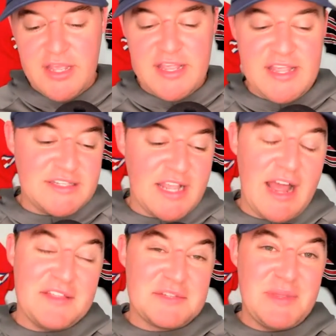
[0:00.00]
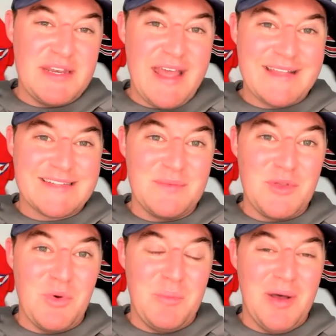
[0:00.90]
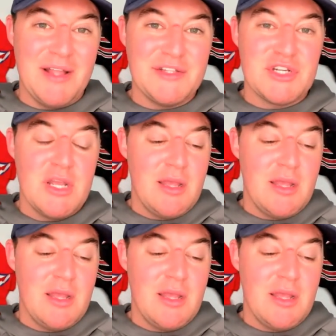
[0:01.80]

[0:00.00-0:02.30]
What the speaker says: He's a guy that's been to SMU a bunch.